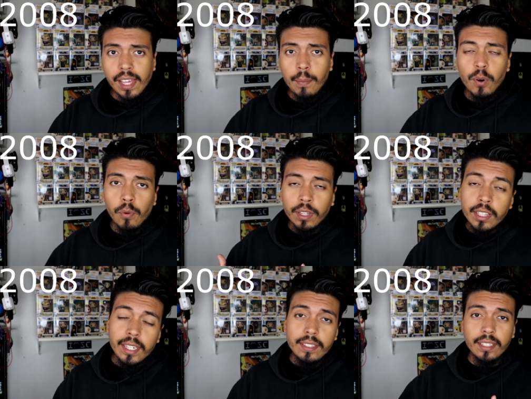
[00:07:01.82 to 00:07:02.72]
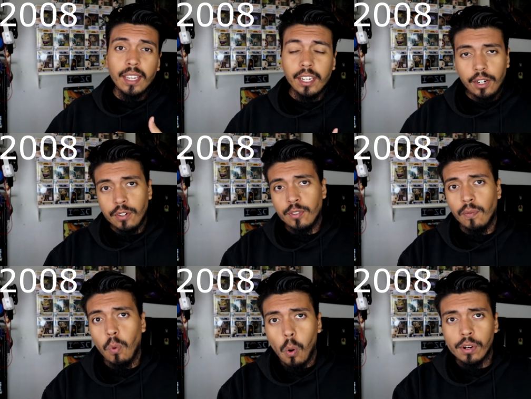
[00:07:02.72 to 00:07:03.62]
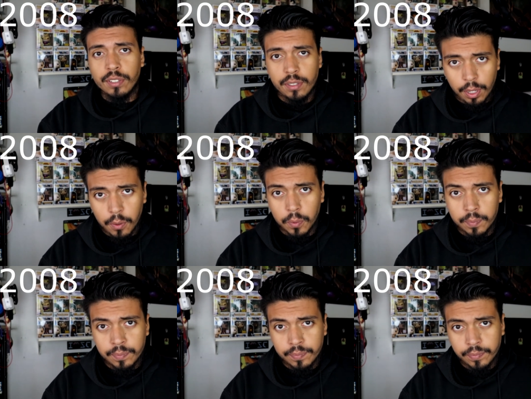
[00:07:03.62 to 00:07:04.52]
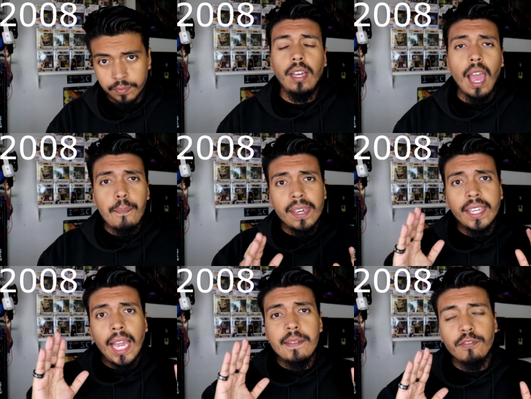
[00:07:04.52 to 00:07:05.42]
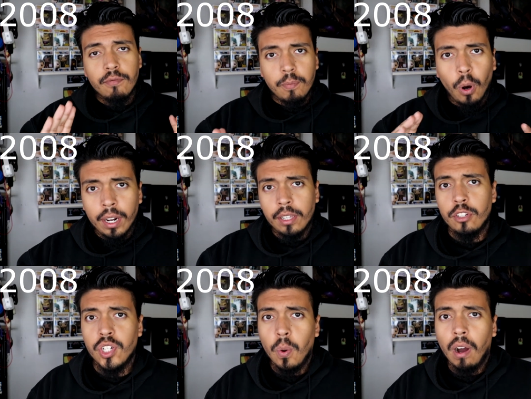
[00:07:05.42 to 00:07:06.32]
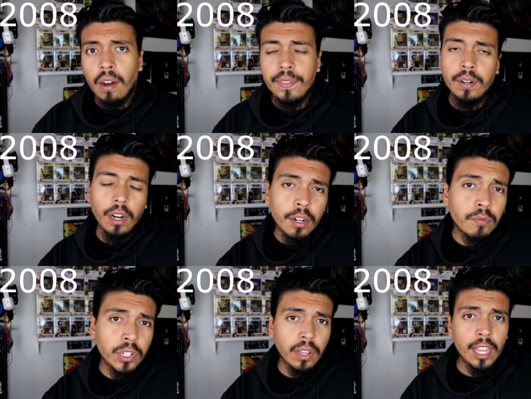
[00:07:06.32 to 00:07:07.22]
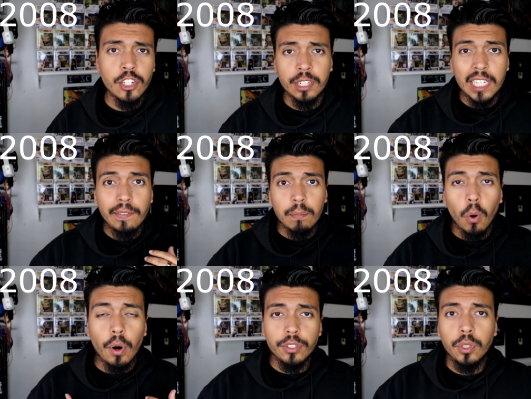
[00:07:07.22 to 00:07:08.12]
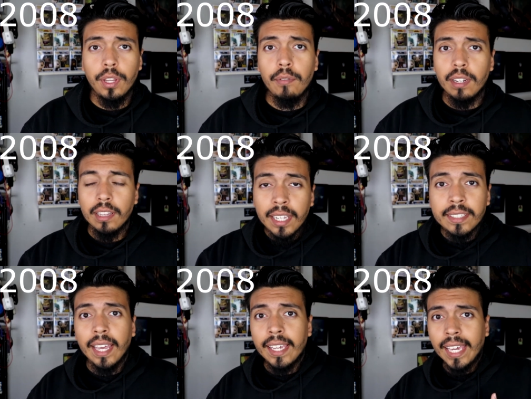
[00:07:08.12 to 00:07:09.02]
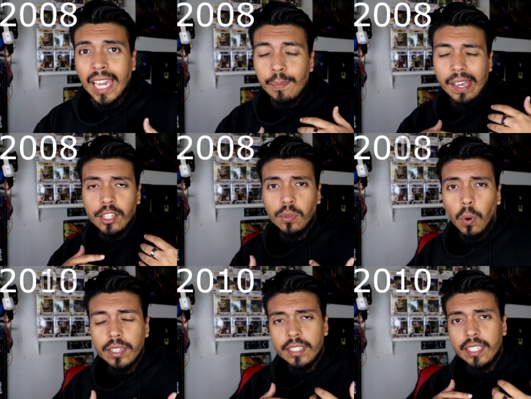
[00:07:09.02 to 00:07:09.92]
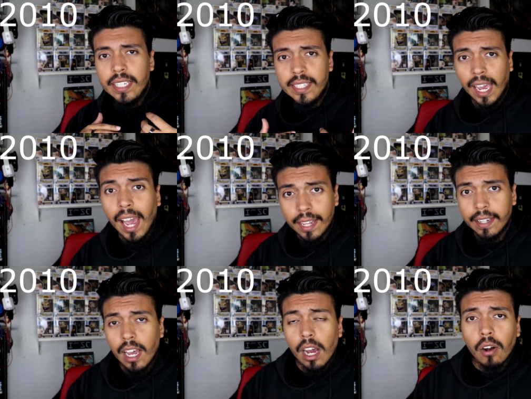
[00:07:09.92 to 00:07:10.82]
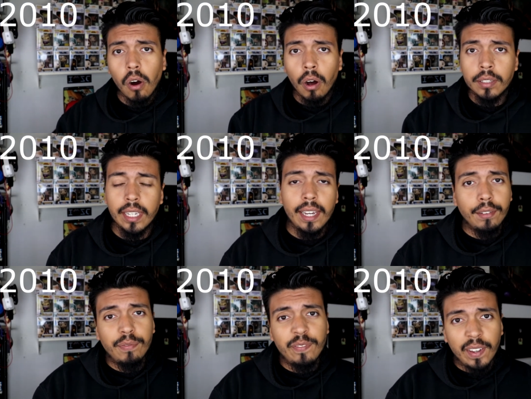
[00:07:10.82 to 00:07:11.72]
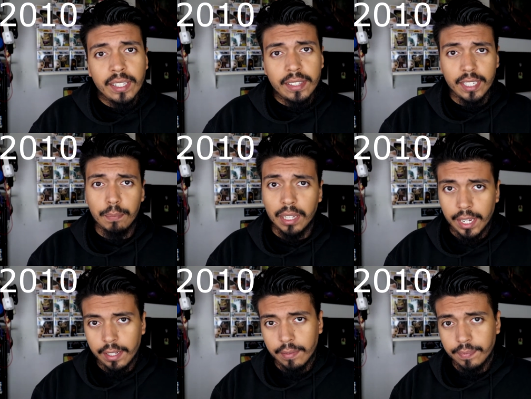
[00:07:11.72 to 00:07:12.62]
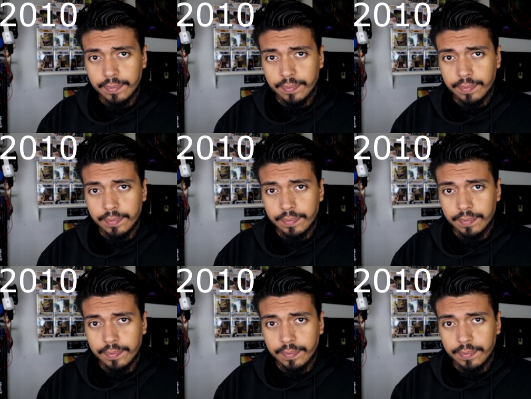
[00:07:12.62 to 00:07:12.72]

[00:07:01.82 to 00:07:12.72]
them release Gears of War 2. Epic Games wanted to show off their Unreal Engine even more, so they released a game in 2010 called Infinity Blade.